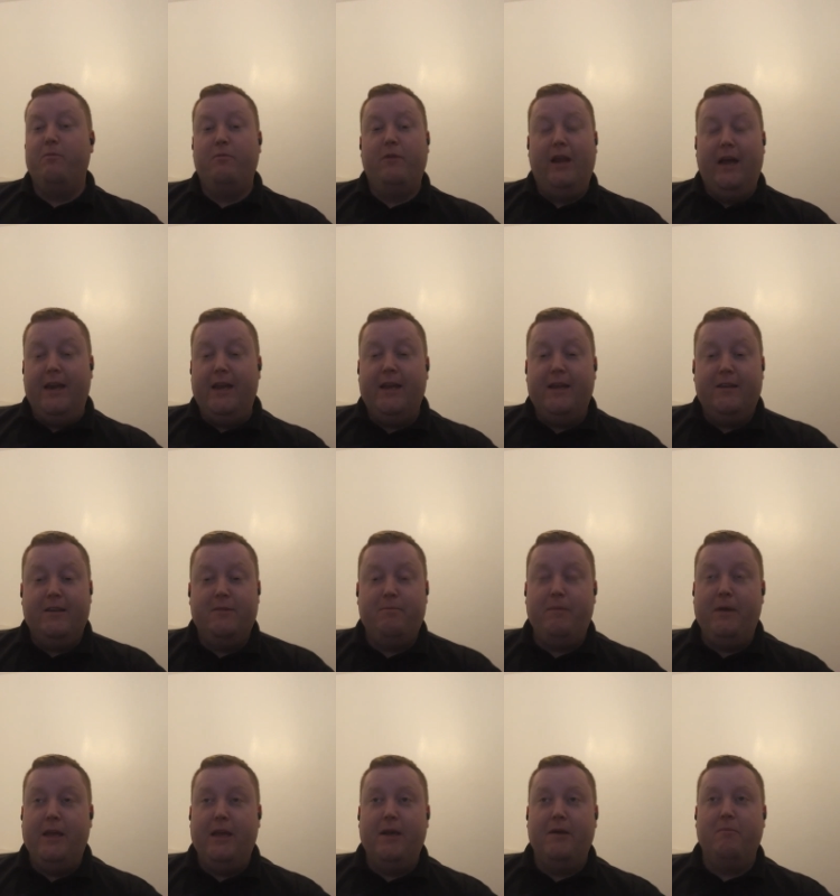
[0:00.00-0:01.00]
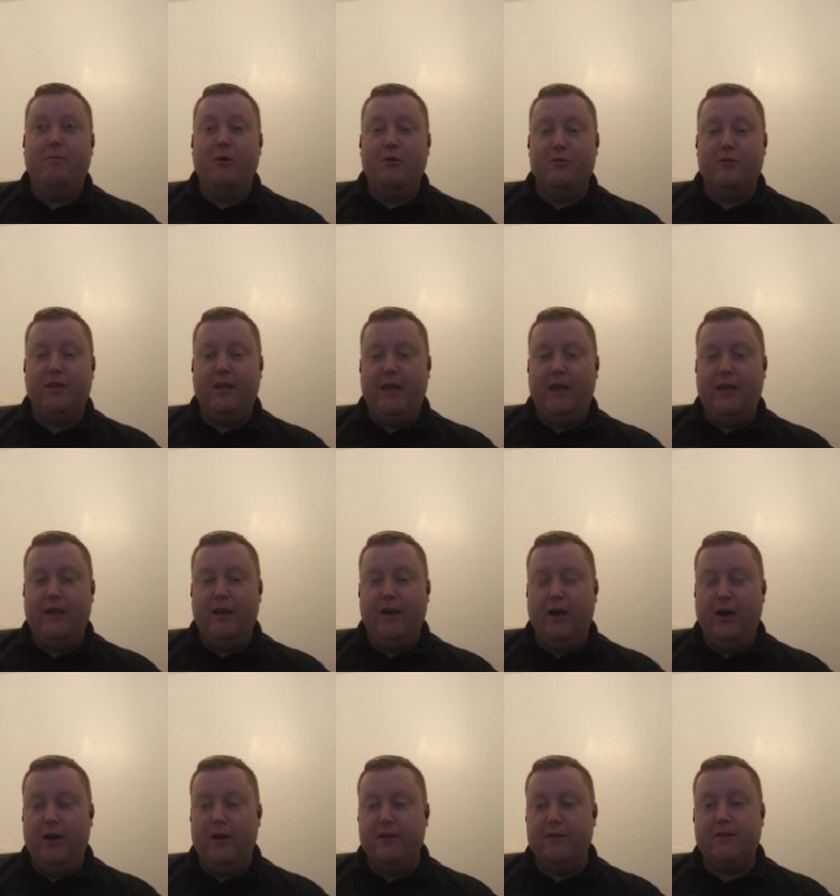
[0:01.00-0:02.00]
Gladiators being mostly
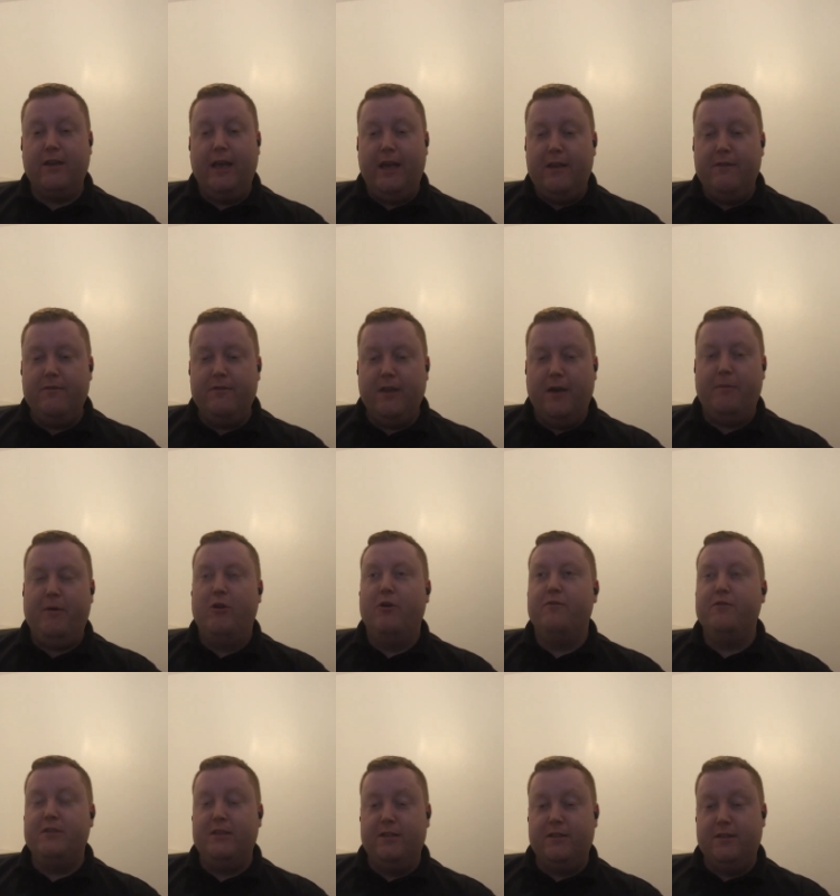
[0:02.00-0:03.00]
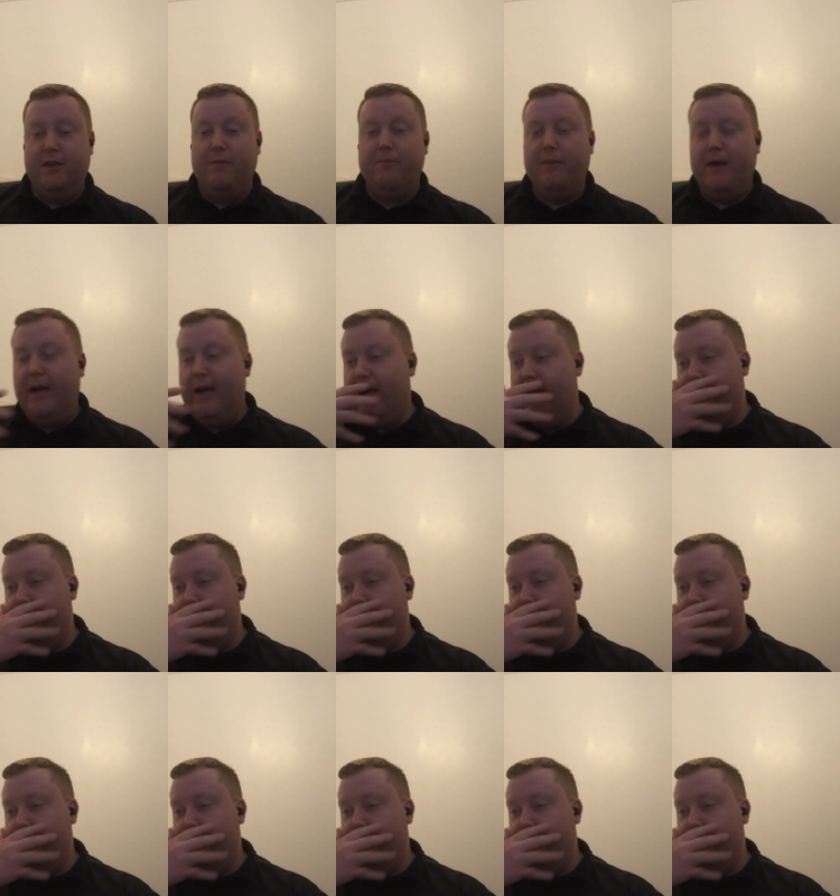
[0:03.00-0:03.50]
slaves. I mean, obviously some